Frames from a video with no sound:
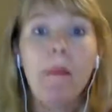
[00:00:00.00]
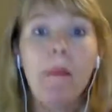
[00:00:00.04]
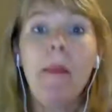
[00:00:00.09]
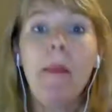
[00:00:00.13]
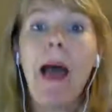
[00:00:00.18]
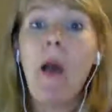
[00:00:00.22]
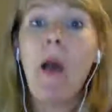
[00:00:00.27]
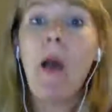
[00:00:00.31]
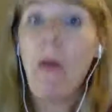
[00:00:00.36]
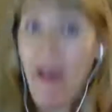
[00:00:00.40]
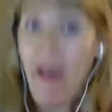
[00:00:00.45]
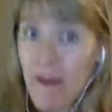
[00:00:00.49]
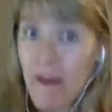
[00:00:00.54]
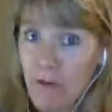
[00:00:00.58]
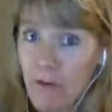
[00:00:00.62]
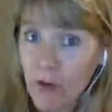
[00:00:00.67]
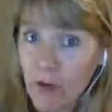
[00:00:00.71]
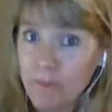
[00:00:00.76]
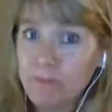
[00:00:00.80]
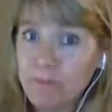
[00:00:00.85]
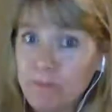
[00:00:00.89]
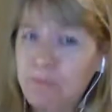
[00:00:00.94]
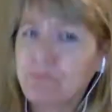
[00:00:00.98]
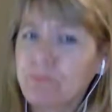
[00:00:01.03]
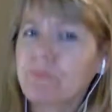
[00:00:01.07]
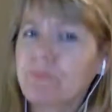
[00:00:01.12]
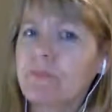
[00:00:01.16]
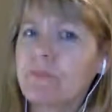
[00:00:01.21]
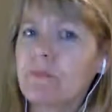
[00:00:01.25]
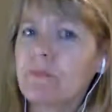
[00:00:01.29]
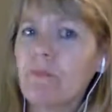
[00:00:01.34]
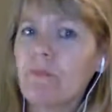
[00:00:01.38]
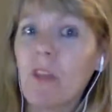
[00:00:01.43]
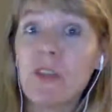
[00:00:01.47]
However,
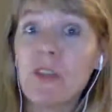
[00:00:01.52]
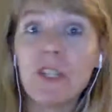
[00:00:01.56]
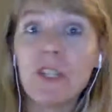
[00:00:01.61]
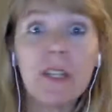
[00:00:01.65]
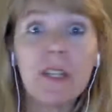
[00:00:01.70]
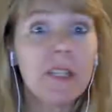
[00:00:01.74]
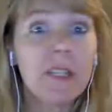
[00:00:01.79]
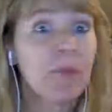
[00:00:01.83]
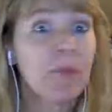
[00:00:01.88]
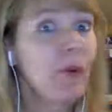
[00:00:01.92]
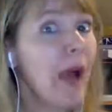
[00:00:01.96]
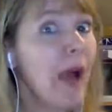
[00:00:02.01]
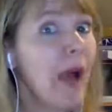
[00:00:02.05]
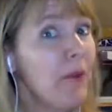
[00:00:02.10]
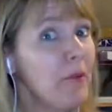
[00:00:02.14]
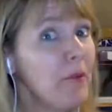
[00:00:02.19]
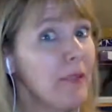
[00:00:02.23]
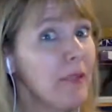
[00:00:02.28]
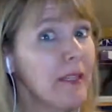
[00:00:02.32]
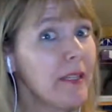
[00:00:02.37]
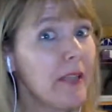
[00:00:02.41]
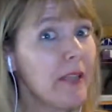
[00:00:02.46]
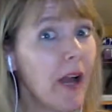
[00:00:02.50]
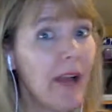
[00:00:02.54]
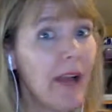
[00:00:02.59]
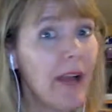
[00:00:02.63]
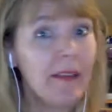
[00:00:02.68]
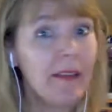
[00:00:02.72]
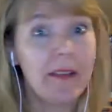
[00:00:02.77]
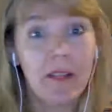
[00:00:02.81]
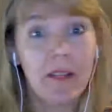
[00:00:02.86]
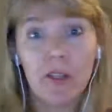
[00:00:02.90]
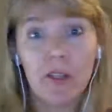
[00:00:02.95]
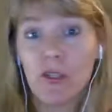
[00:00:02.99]
she's probably not
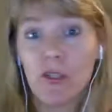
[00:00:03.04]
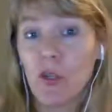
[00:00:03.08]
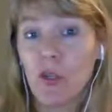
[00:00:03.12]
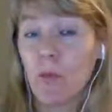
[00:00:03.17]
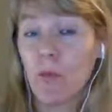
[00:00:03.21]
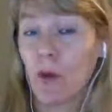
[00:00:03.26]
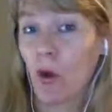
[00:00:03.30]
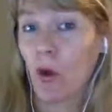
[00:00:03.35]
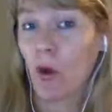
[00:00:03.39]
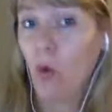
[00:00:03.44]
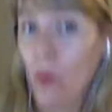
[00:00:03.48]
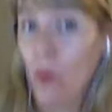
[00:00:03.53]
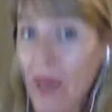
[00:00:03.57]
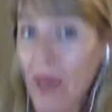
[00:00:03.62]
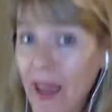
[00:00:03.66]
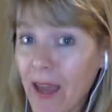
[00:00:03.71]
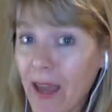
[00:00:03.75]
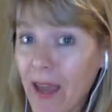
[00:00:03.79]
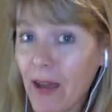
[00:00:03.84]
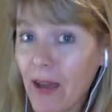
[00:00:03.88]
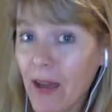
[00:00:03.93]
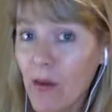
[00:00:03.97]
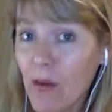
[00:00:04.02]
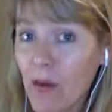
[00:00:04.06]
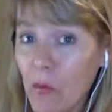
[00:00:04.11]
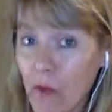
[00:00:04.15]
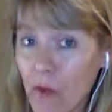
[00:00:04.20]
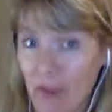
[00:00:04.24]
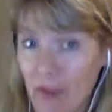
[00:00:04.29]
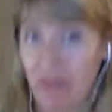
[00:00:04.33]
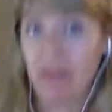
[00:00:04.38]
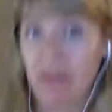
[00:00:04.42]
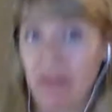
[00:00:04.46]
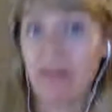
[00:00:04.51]
super quick
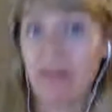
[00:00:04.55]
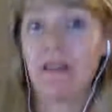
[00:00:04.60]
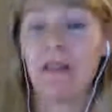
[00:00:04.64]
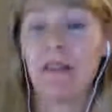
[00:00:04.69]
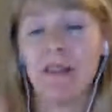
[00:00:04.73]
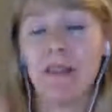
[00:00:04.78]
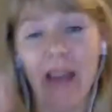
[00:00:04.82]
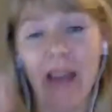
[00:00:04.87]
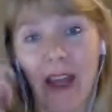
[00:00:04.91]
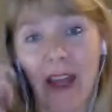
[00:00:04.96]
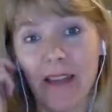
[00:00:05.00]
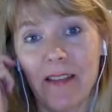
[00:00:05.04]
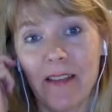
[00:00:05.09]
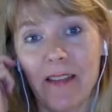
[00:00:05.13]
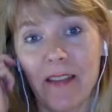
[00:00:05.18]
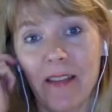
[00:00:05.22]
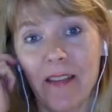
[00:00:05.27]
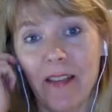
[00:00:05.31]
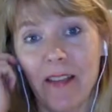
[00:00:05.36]
with that